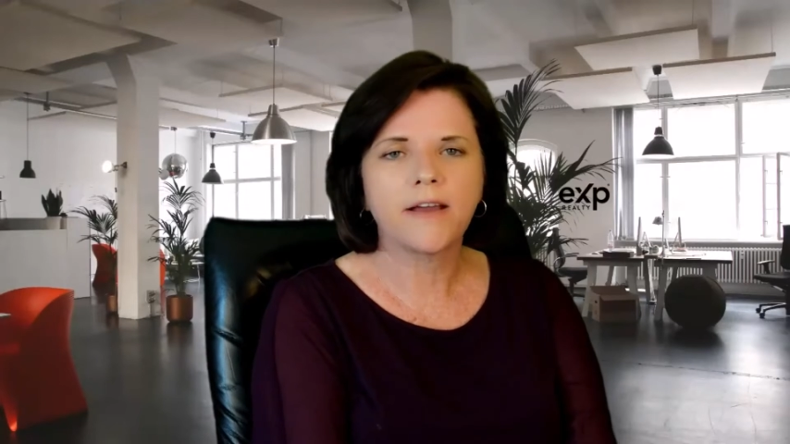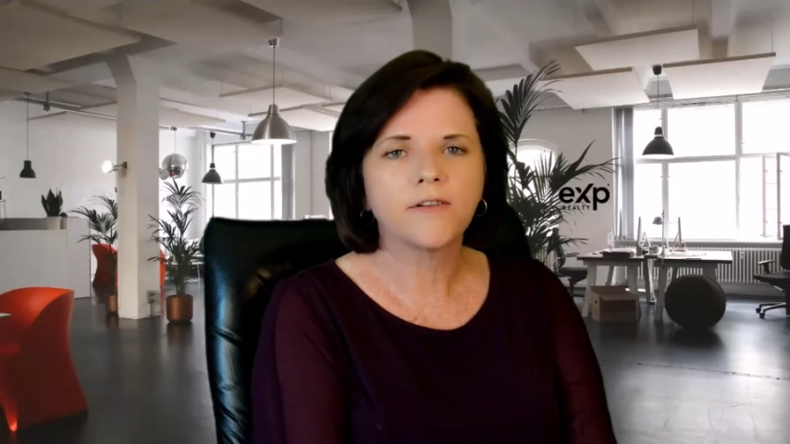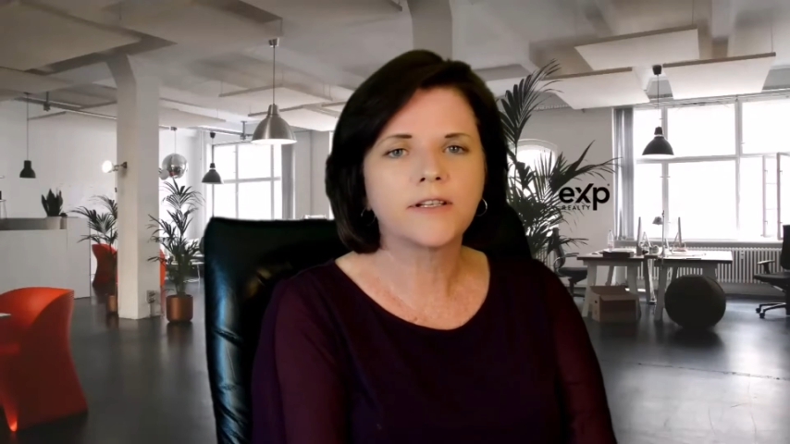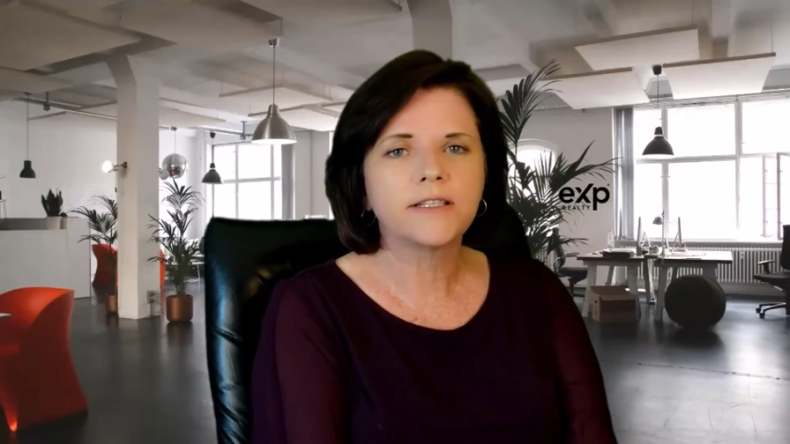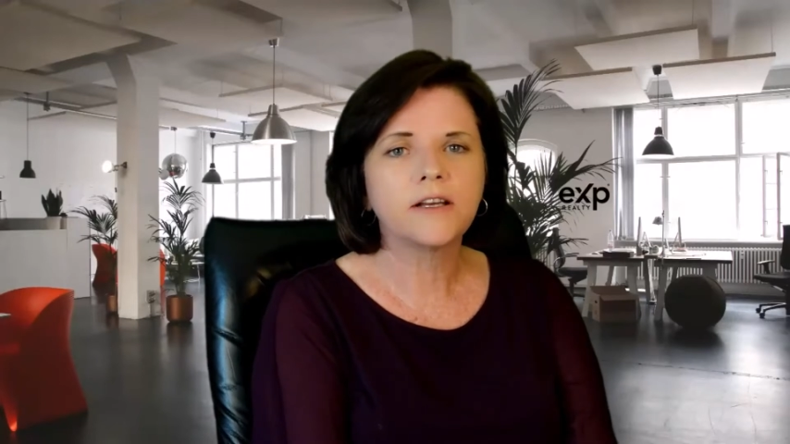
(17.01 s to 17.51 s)

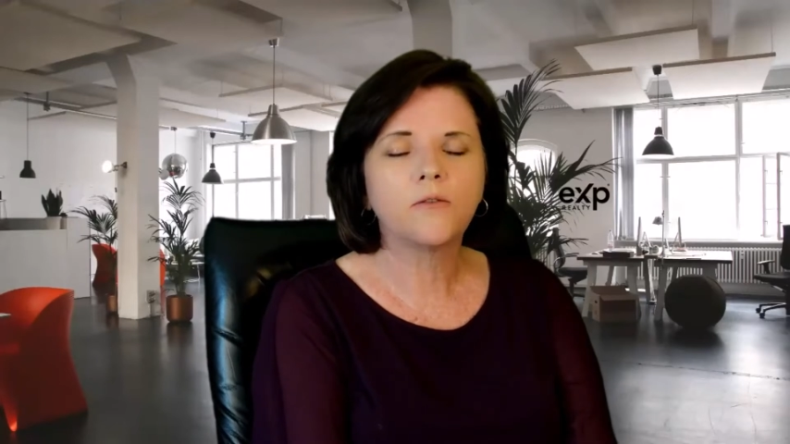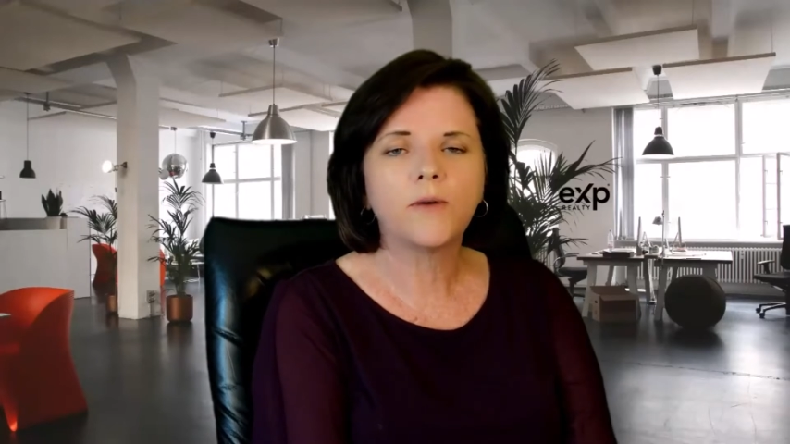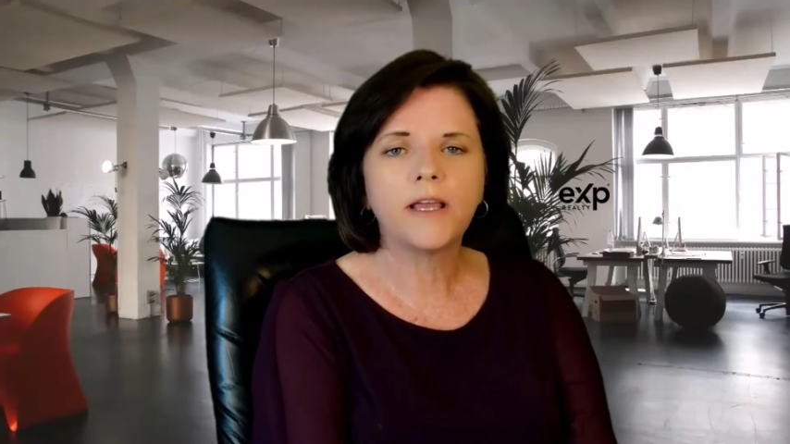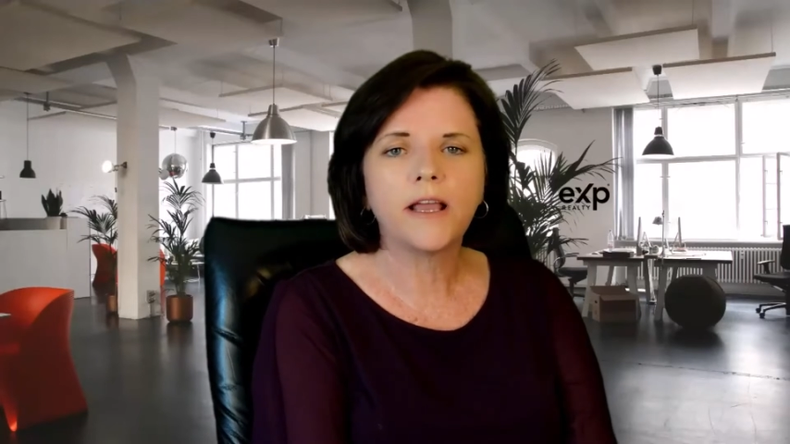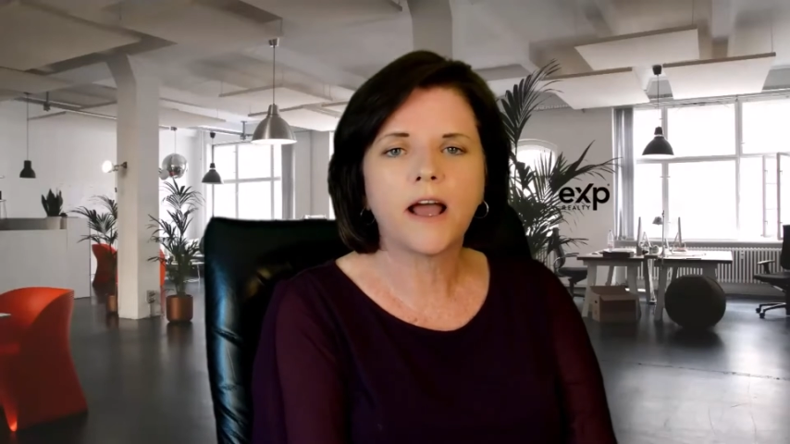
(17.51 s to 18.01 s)
Every single
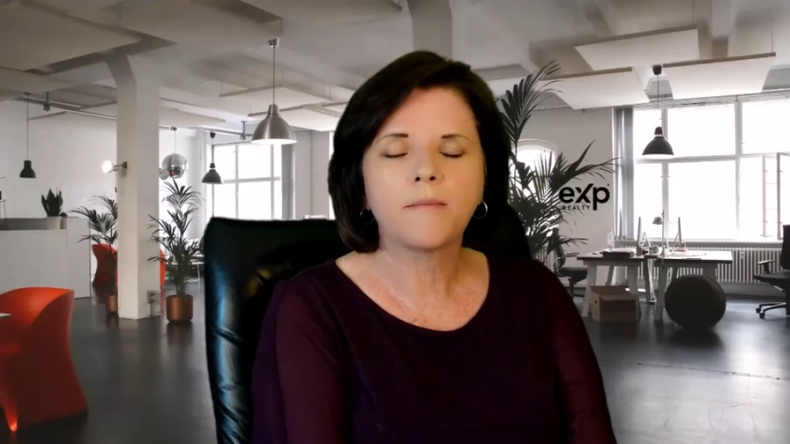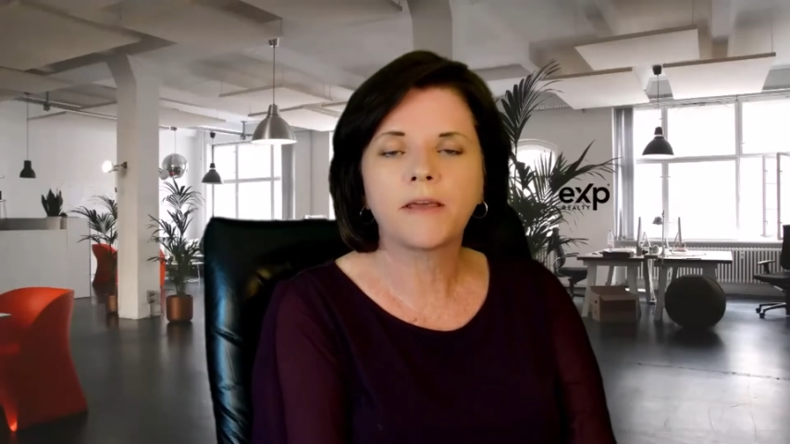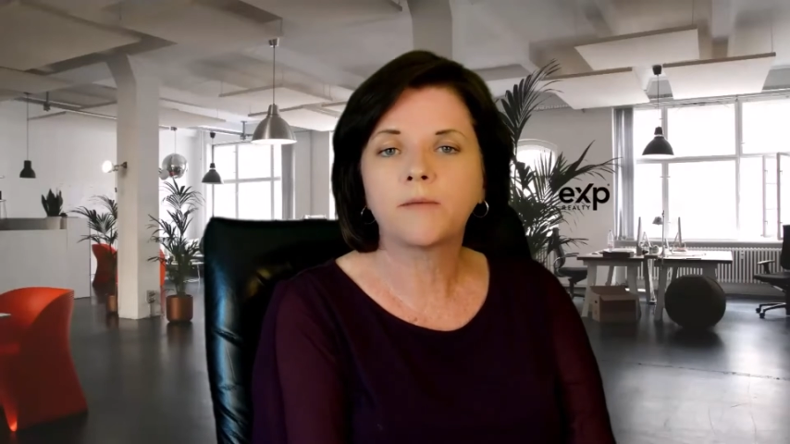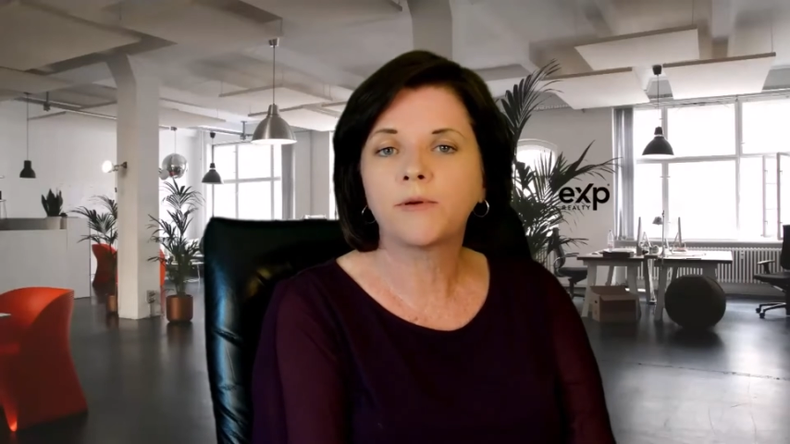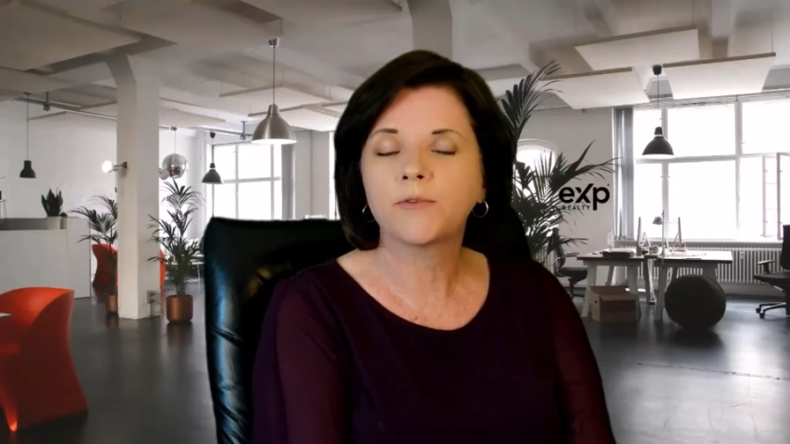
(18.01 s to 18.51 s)
week, I'm
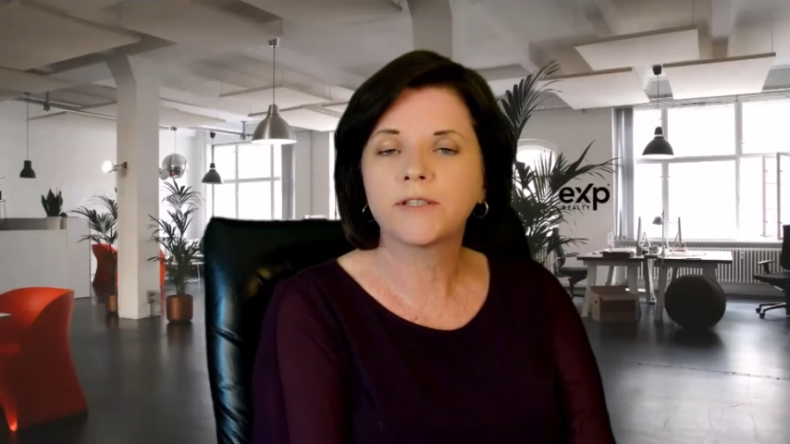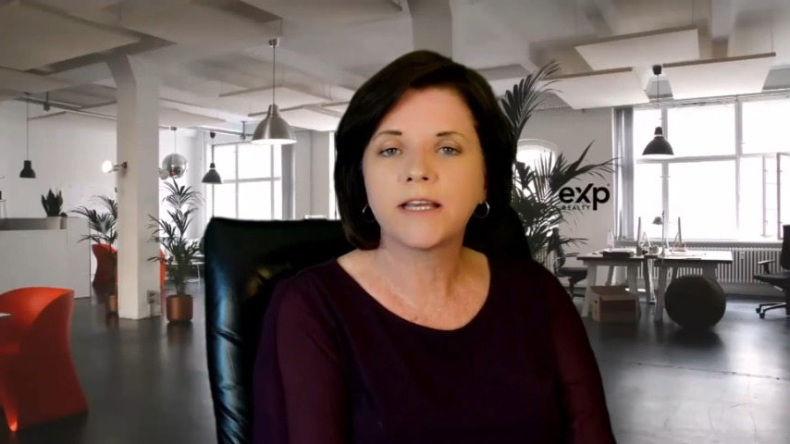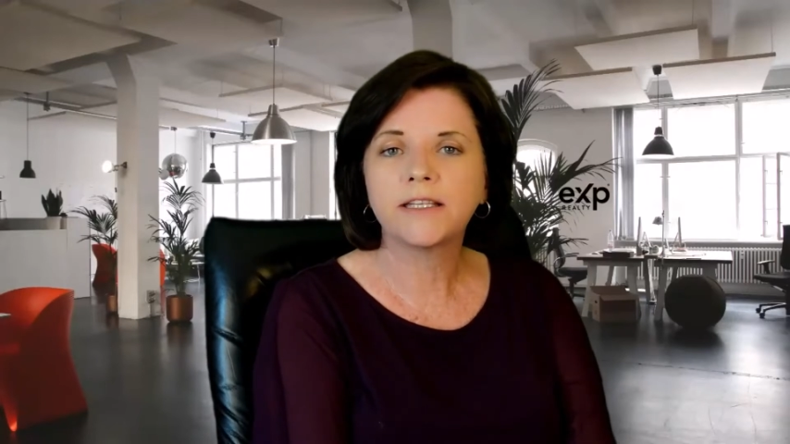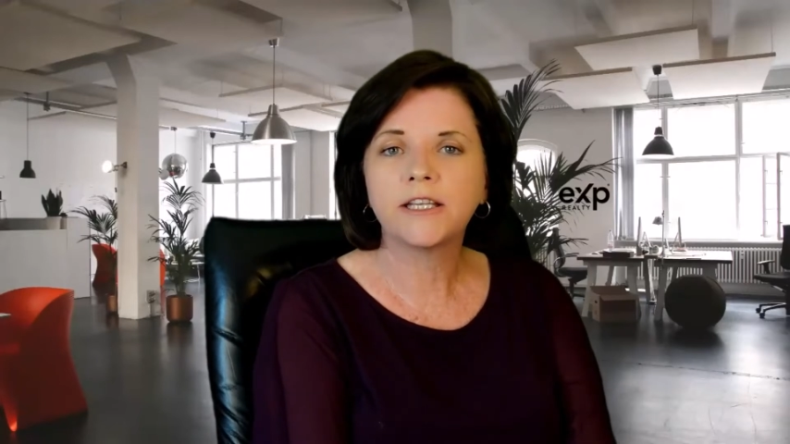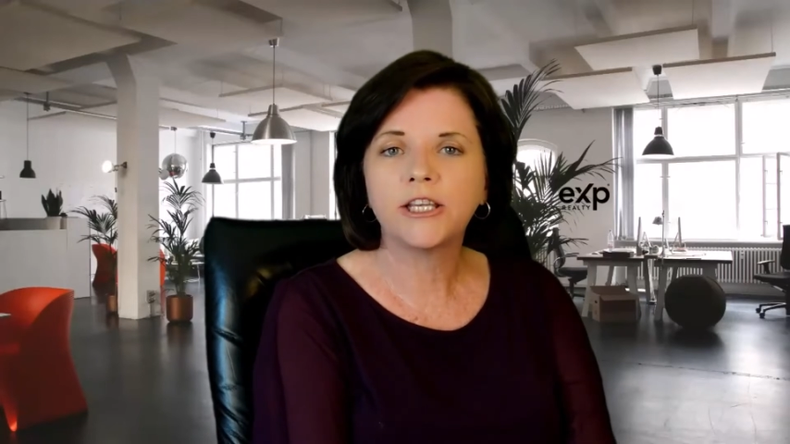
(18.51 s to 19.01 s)
going to be
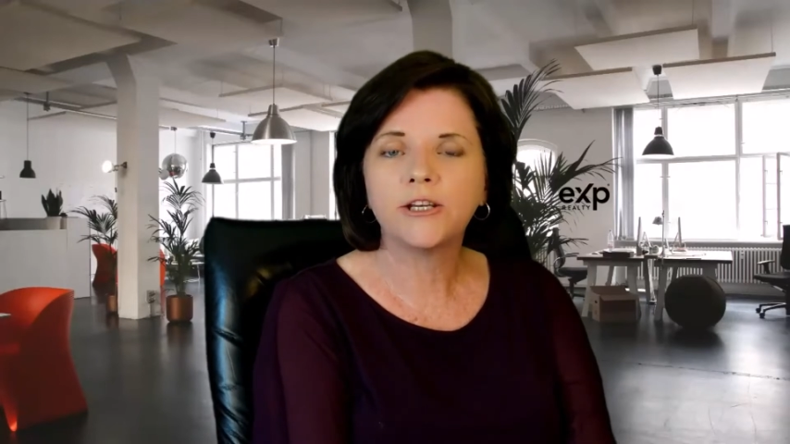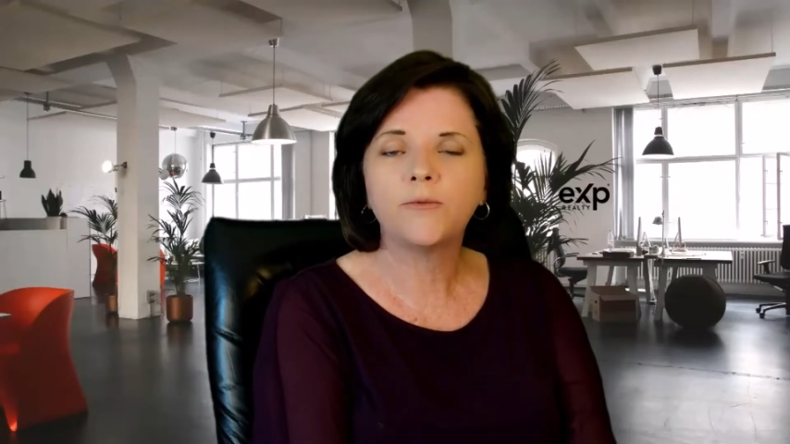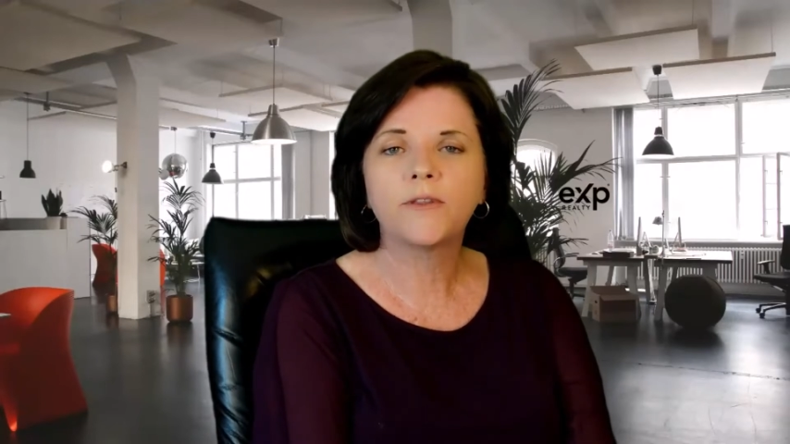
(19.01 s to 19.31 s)
presenting you